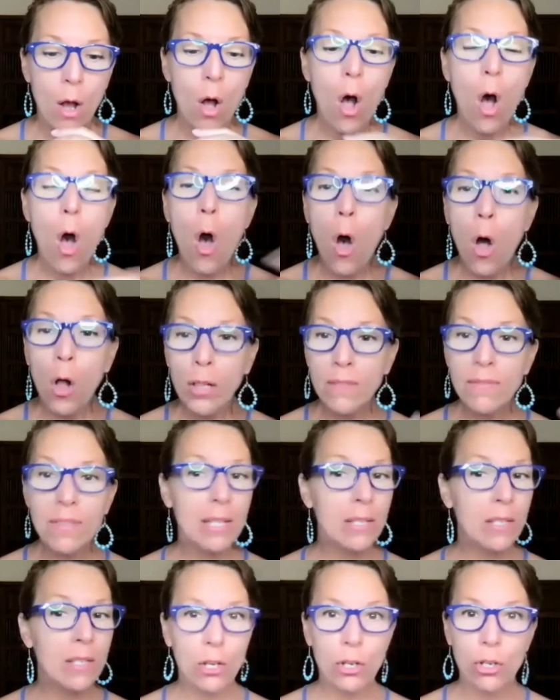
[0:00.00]
All of
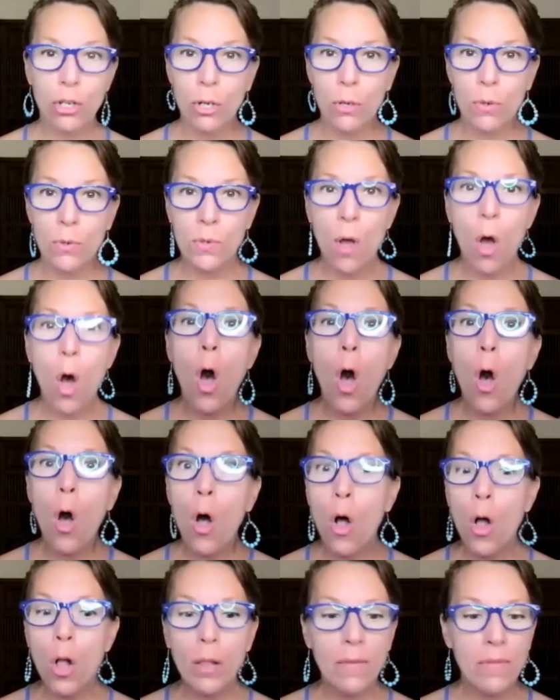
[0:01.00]
these issues,
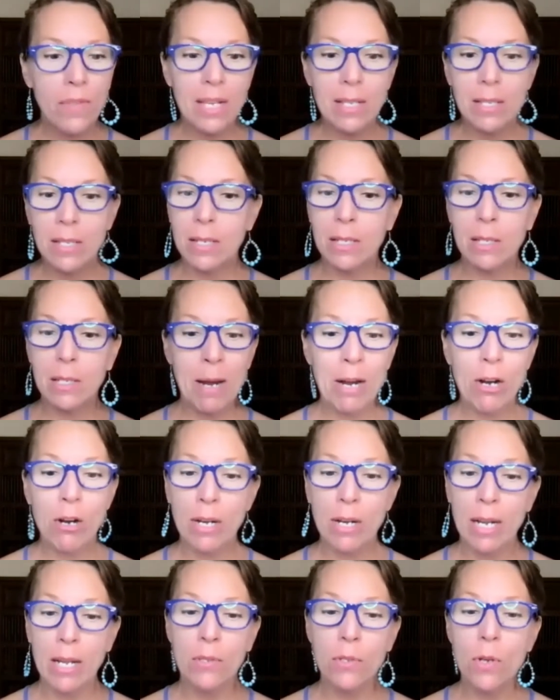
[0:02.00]
all of these
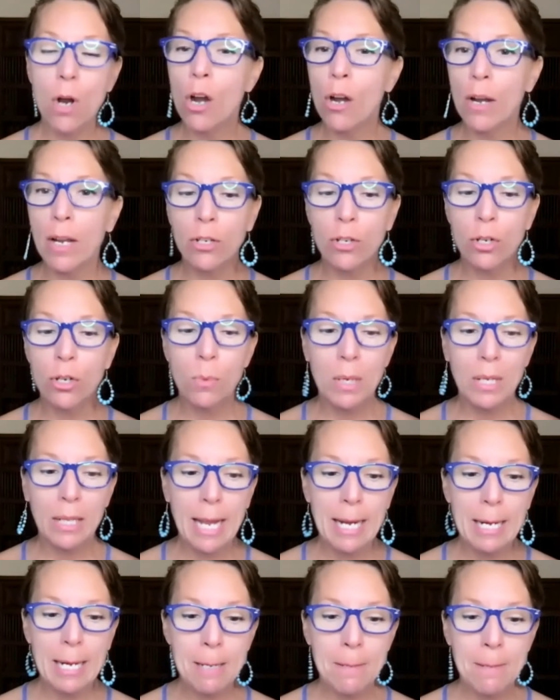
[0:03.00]
disparities are
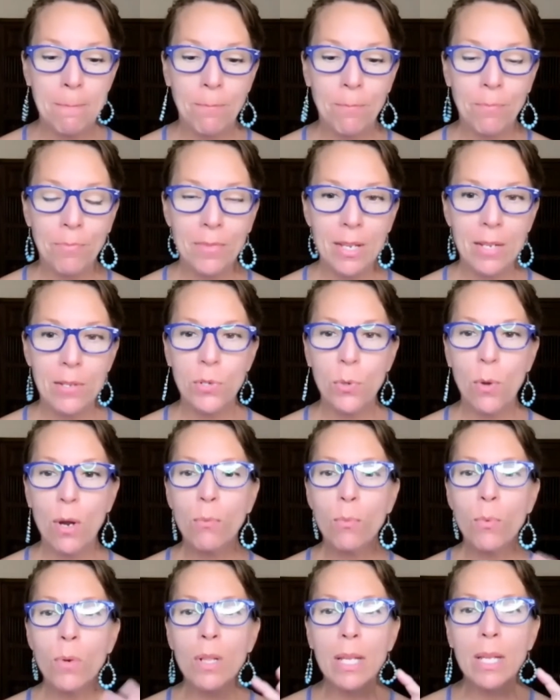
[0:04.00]
interrelated. And so I
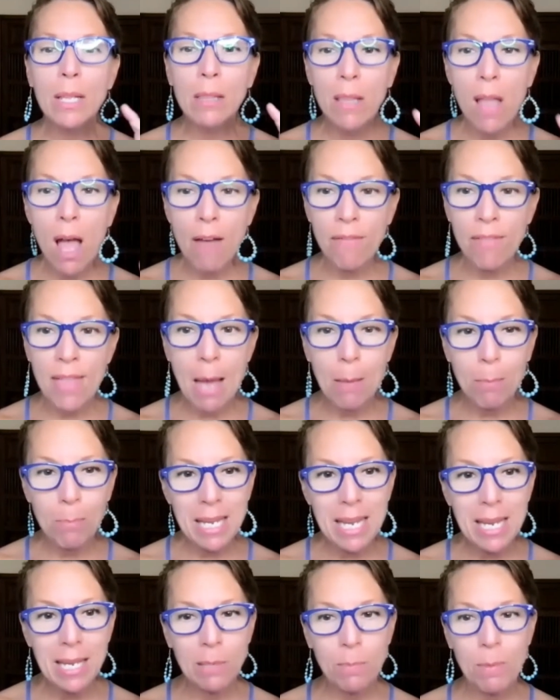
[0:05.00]
really love that
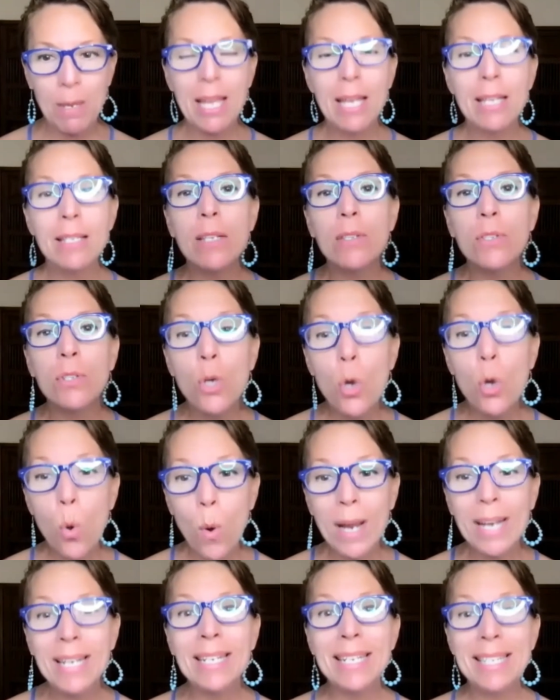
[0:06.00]
piece because it's
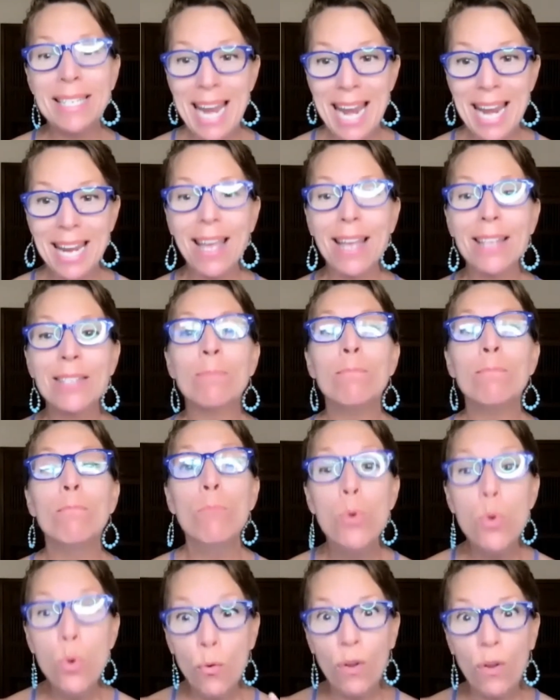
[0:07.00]
going to take us
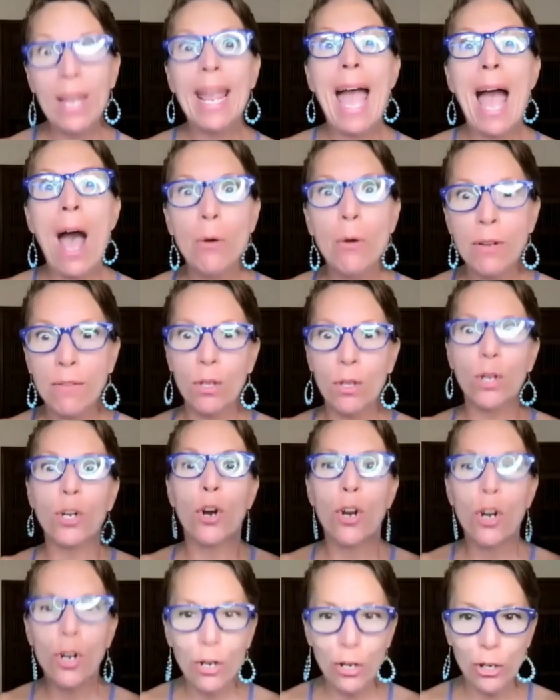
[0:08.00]
moving out of the
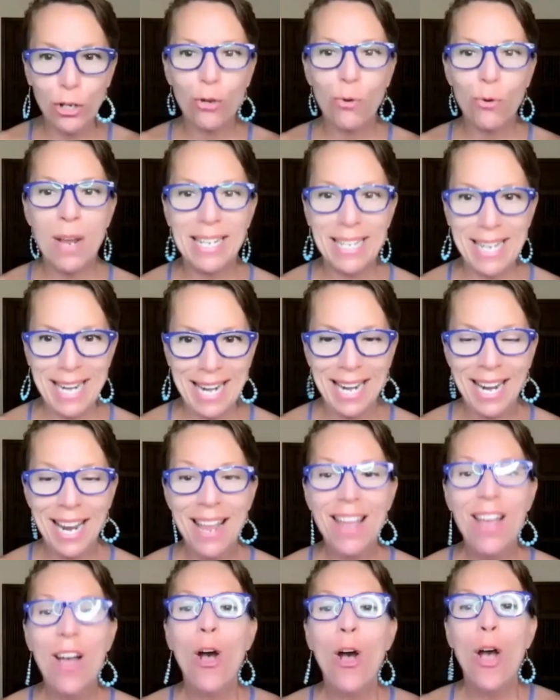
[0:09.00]
current trinity
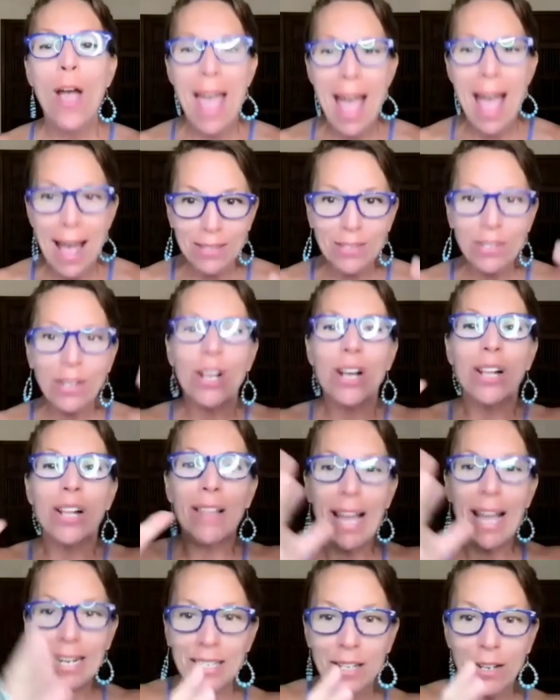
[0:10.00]
as a
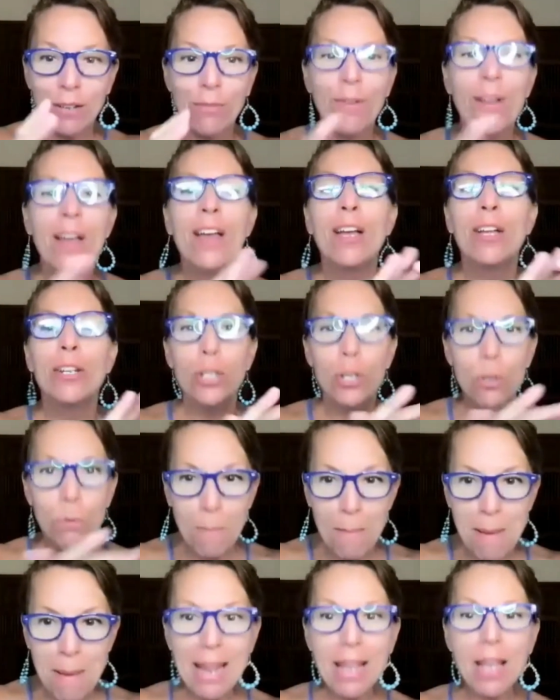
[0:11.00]
collective to
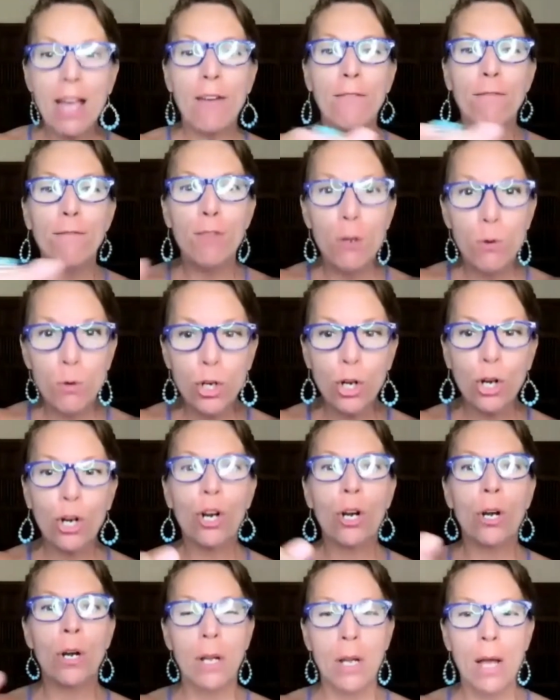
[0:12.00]
make a
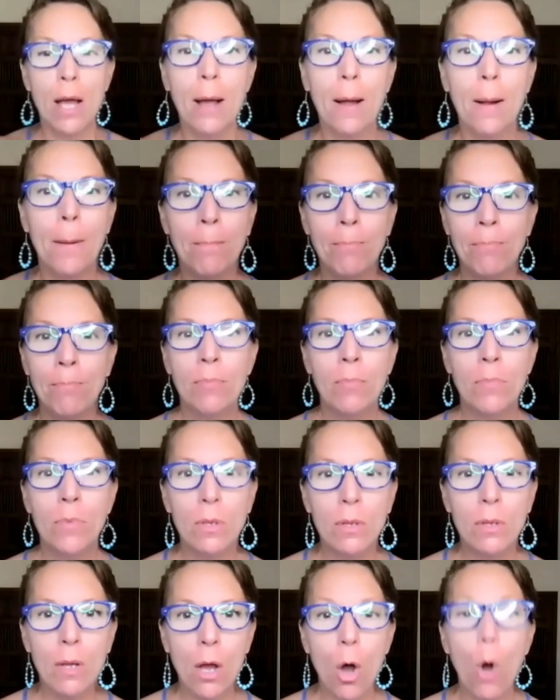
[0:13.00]
future,
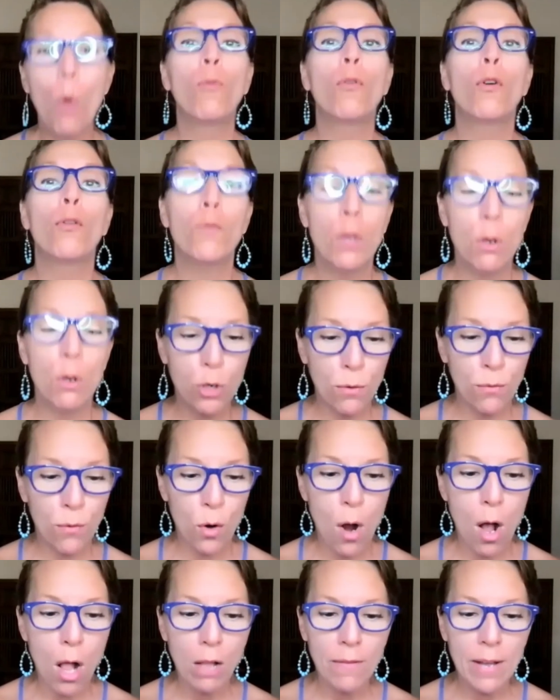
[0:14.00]
a hopeful future for
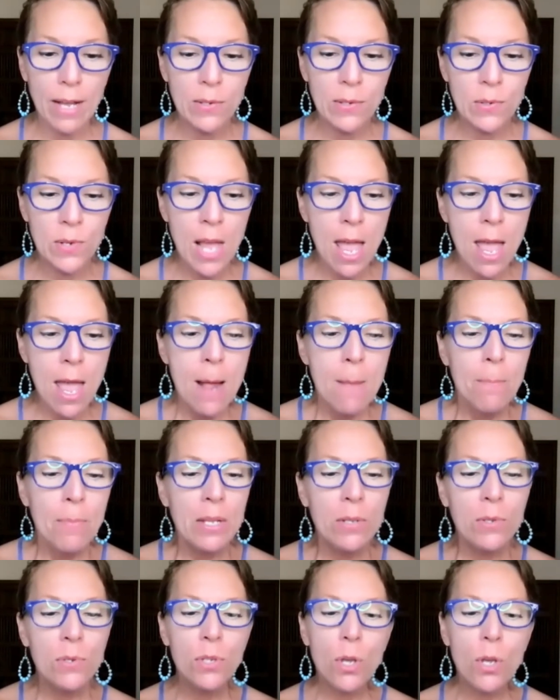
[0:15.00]
all of us.
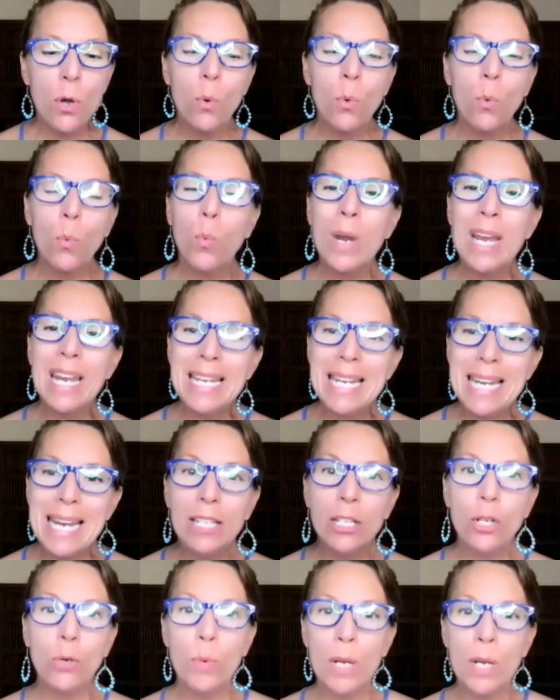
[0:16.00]
And so we need
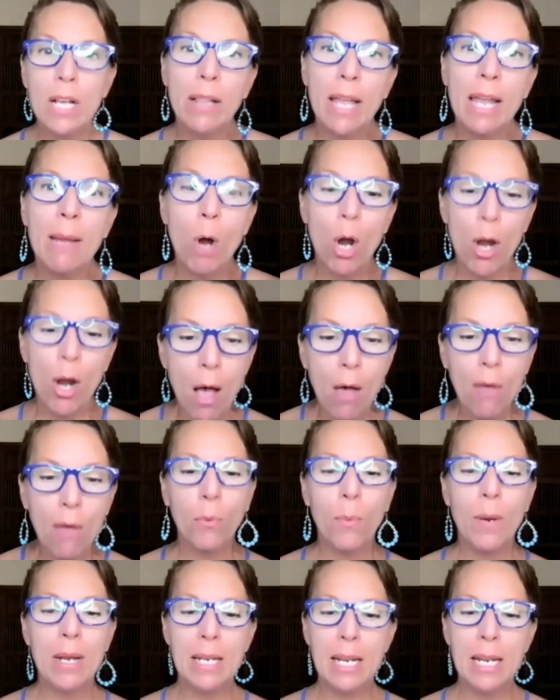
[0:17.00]
to reclaim our health.
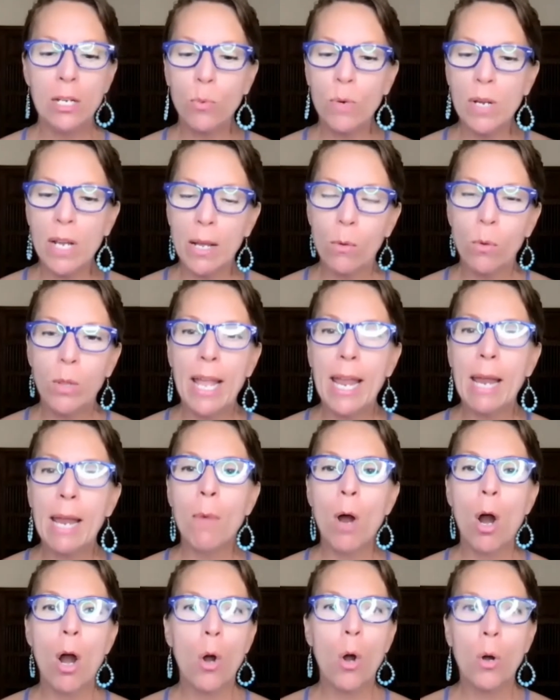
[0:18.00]
We need to reclaim
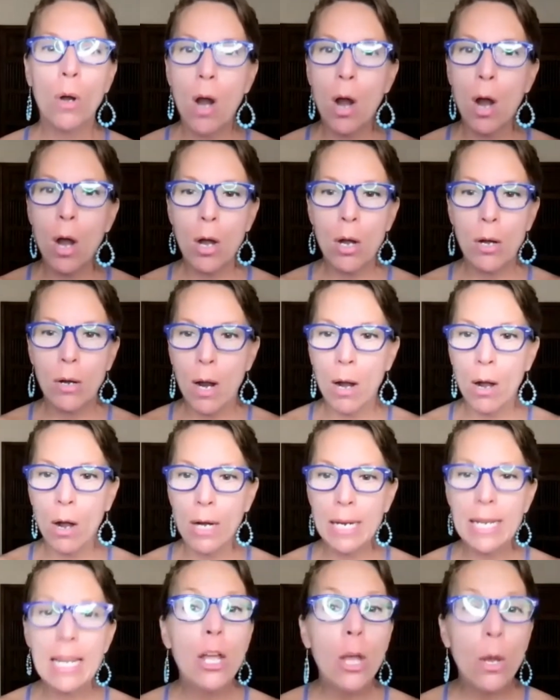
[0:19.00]

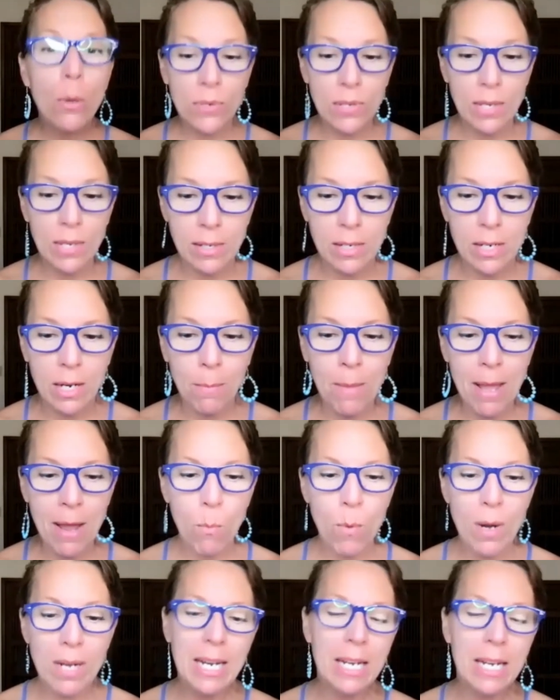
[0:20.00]
our ecosystem, and
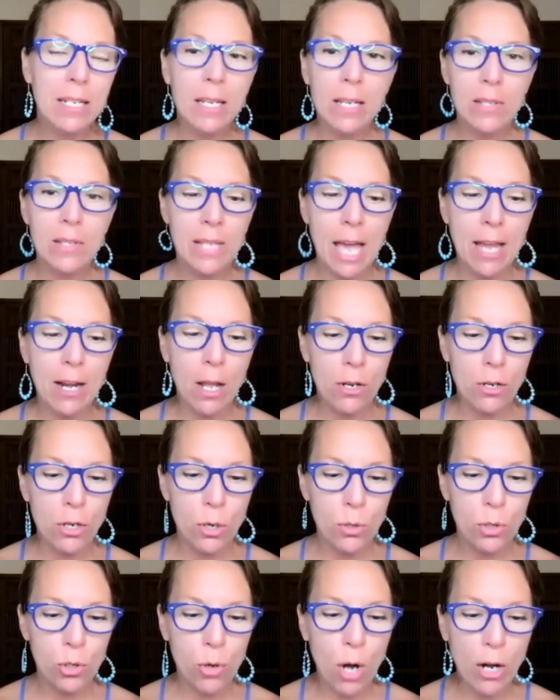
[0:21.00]
we need to set a
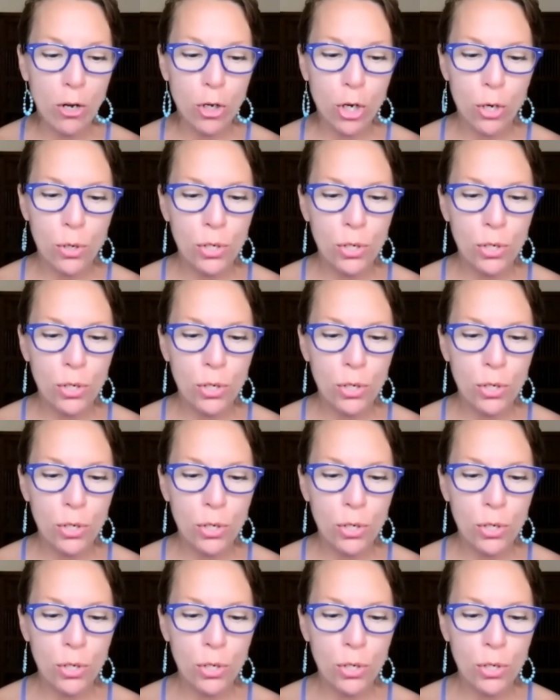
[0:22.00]
new structure.